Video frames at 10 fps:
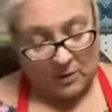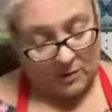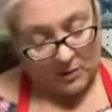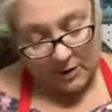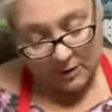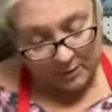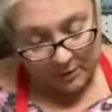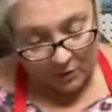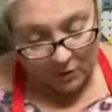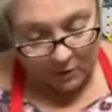well, they're either
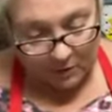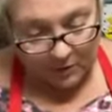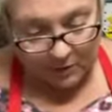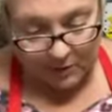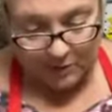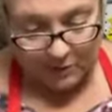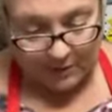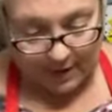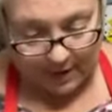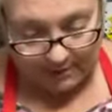miracle workers
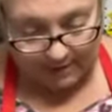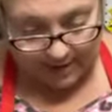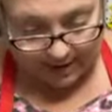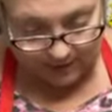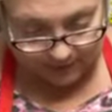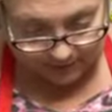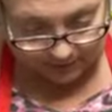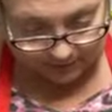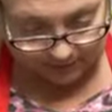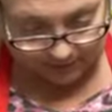or they haven't actually
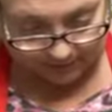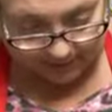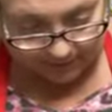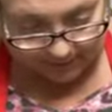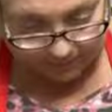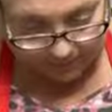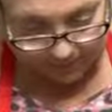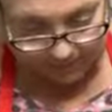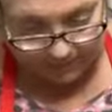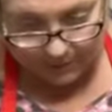looked at their craft after
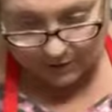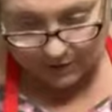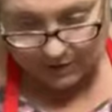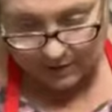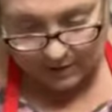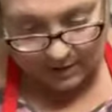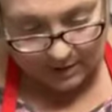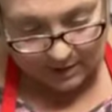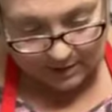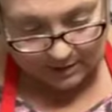they finished it.
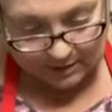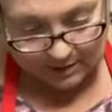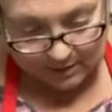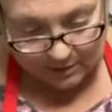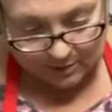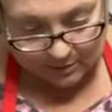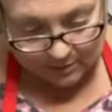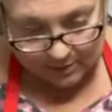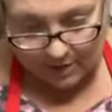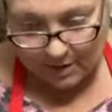So,
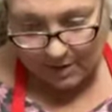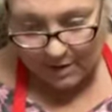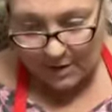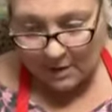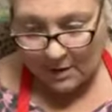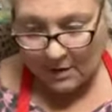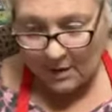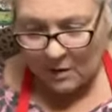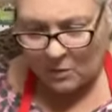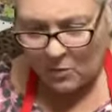
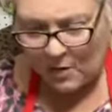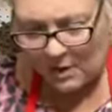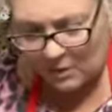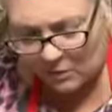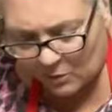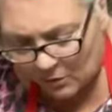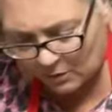what in the